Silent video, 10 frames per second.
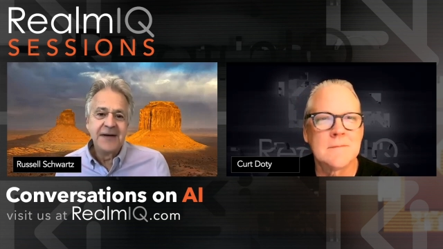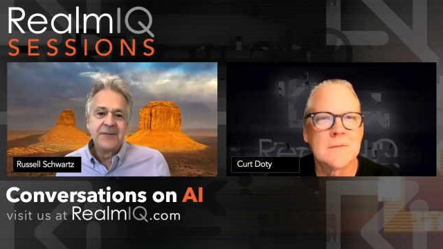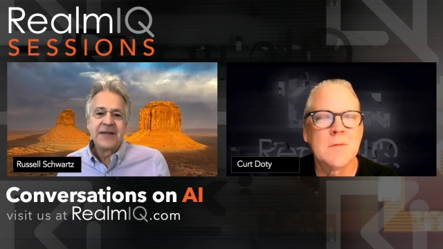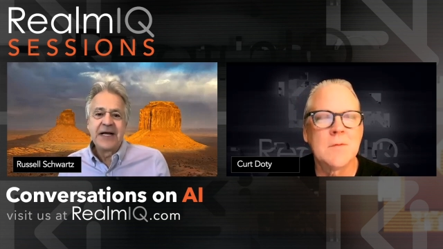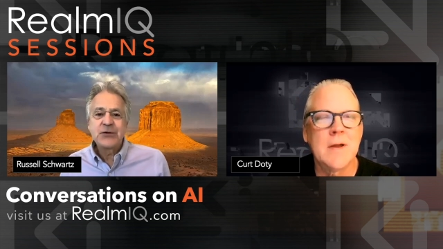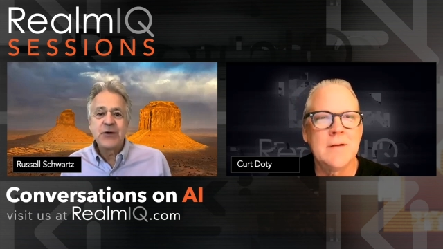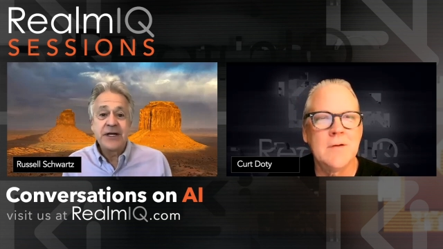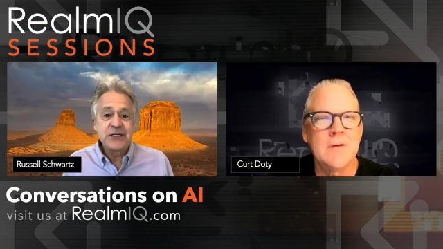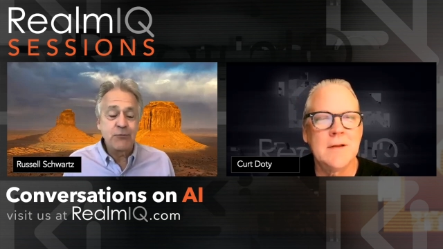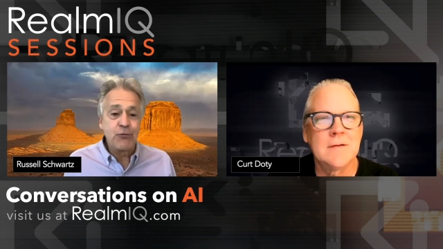Speaker 1: That's going
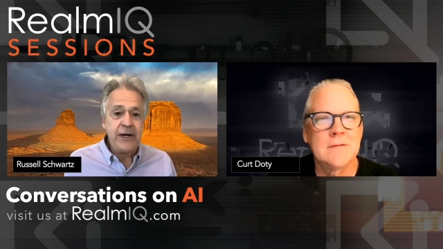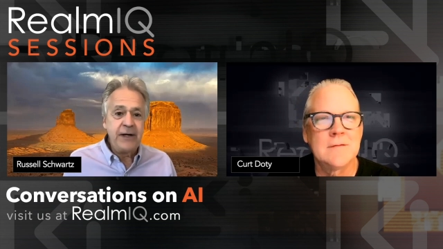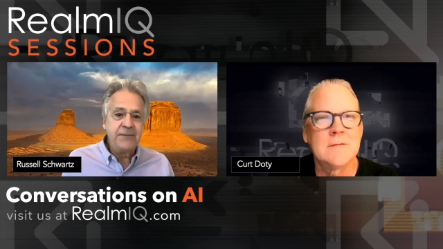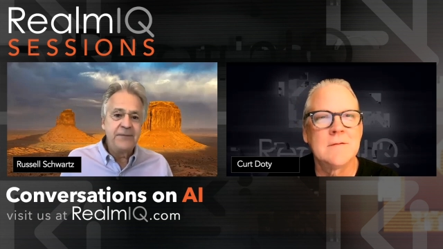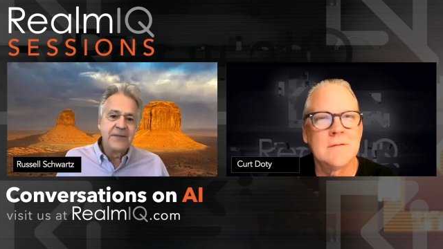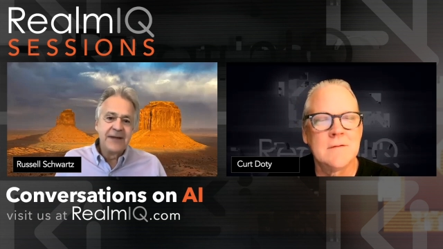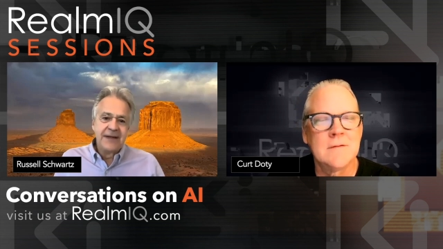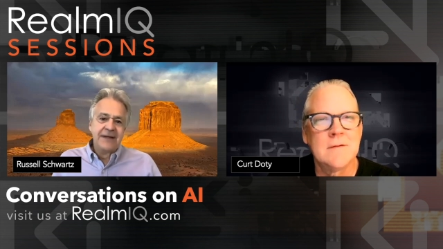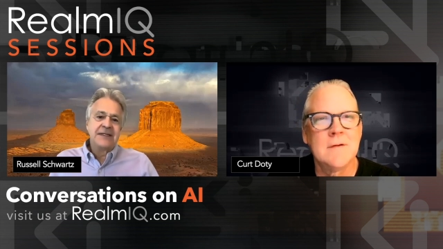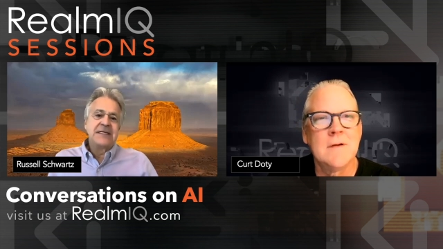to spring
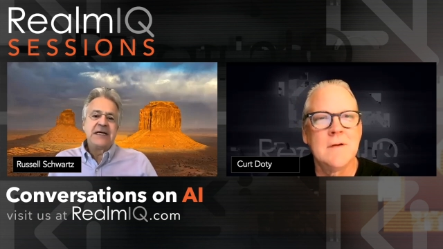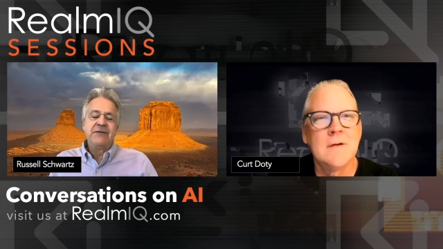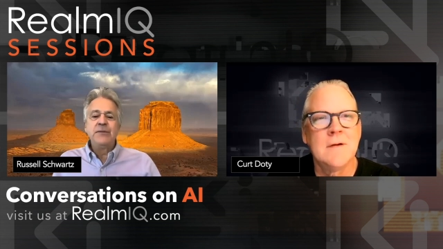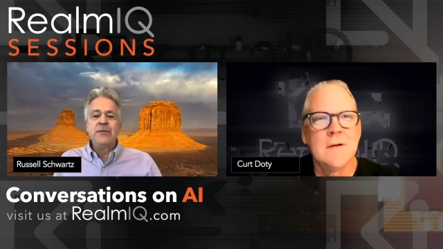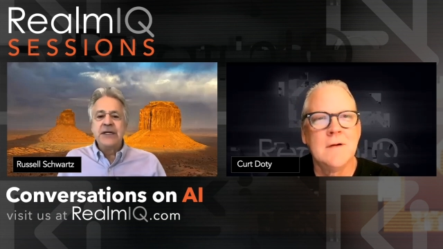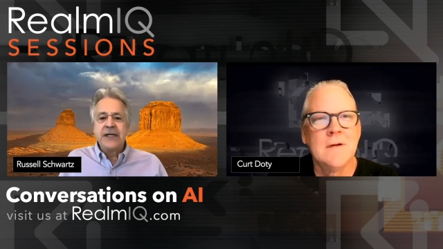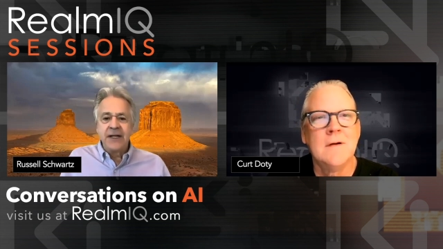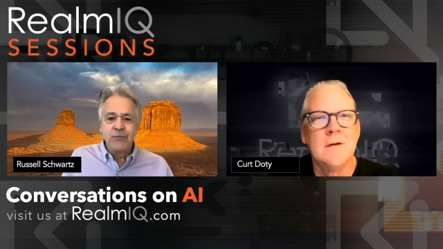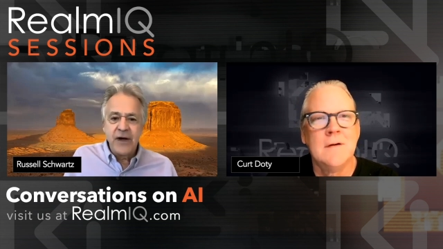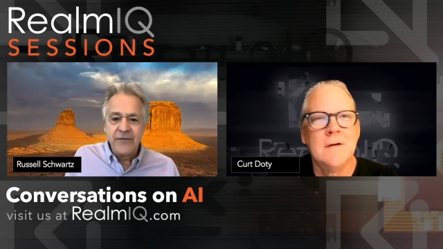the $70 million
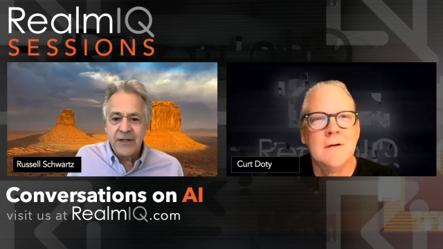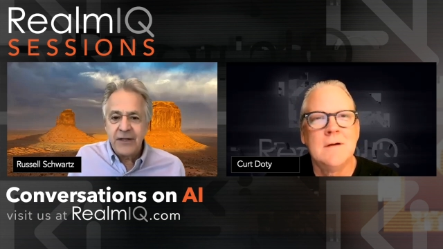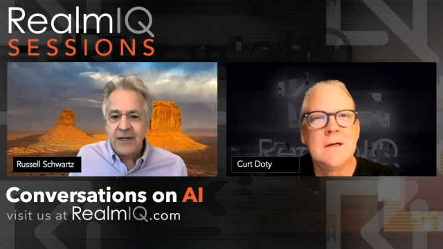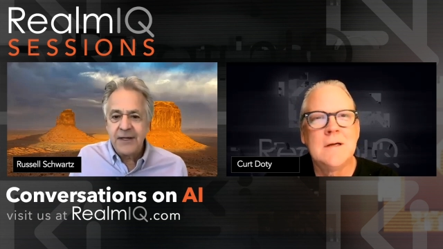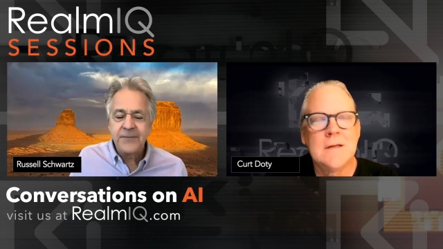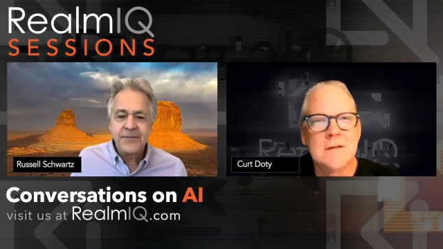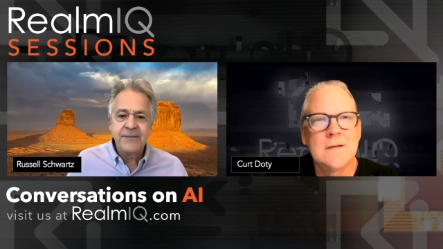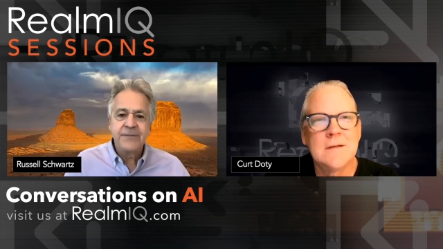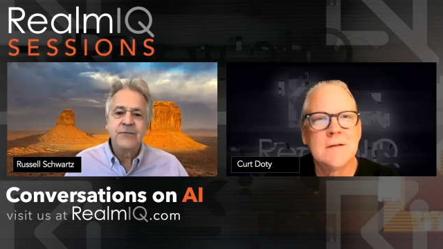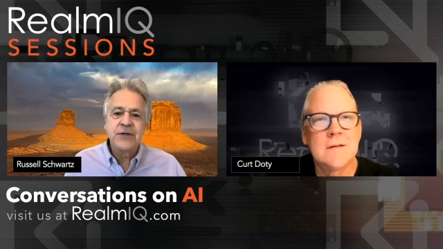profit line,
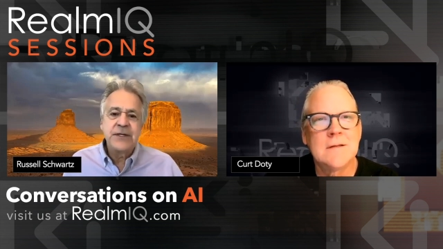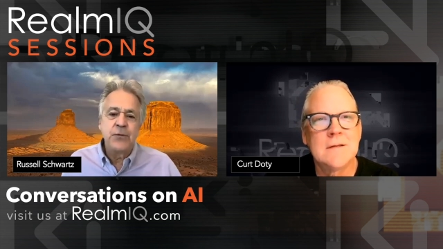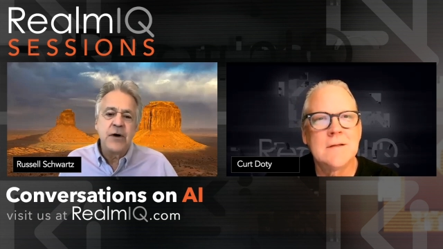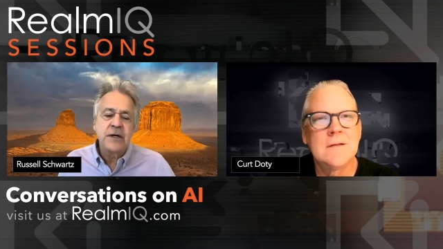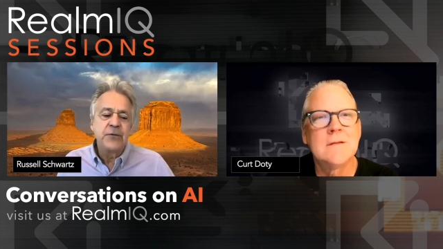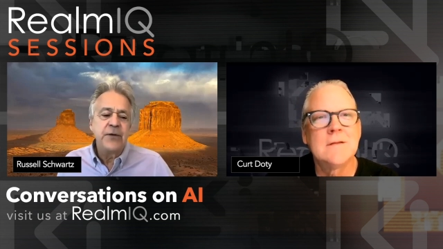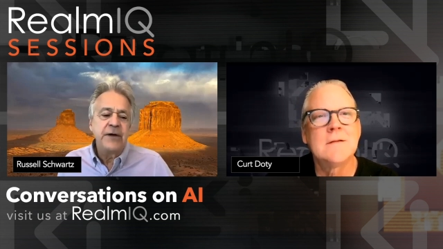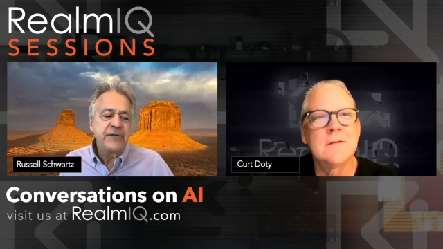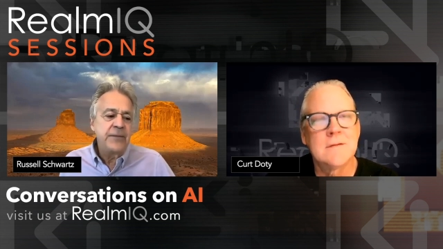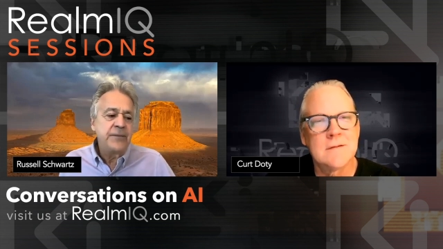which they walked away
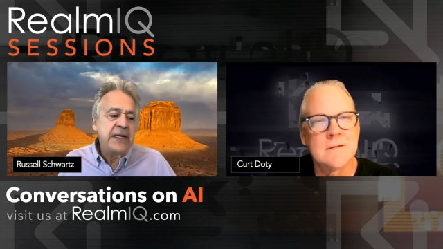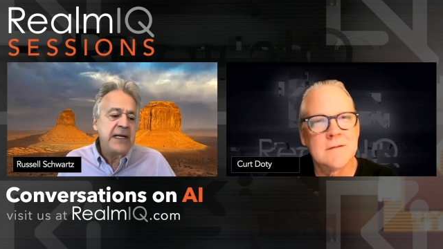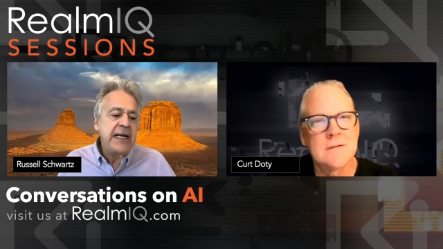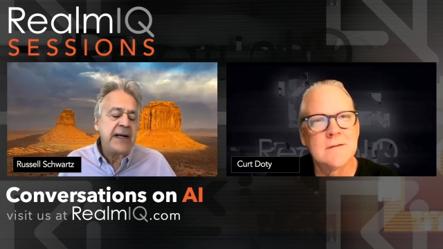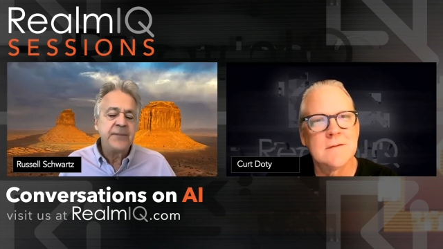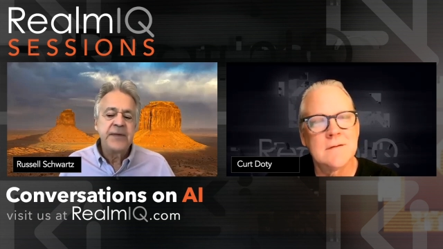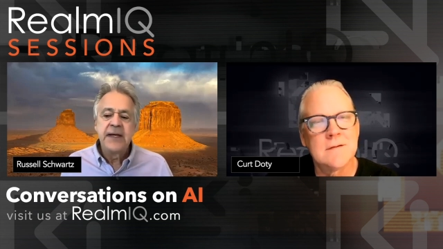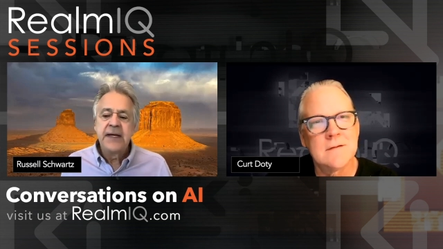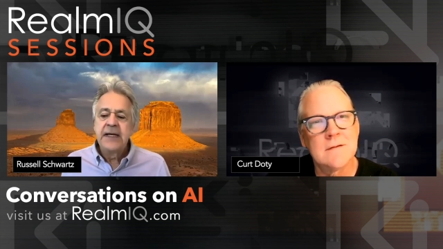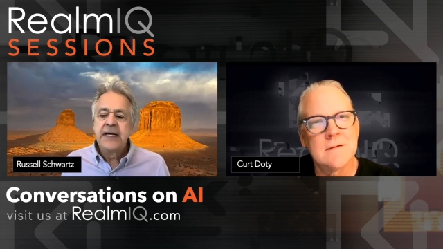from. But again,
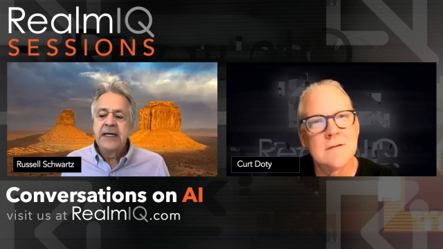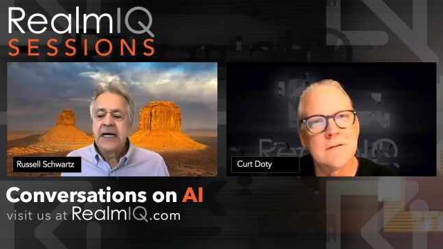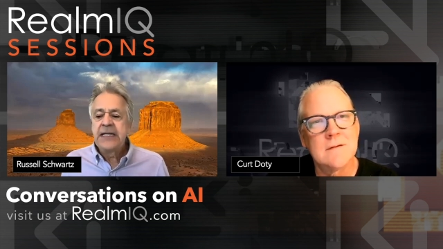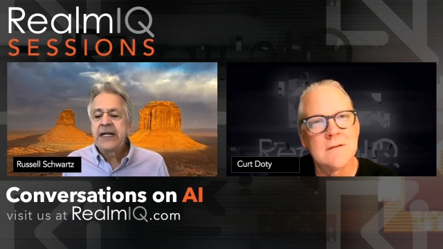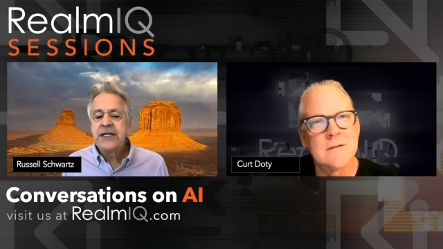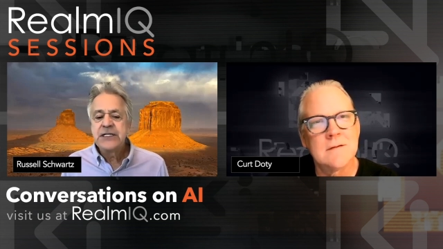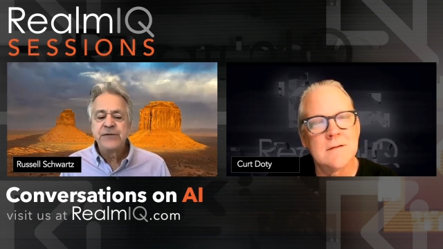a lot of these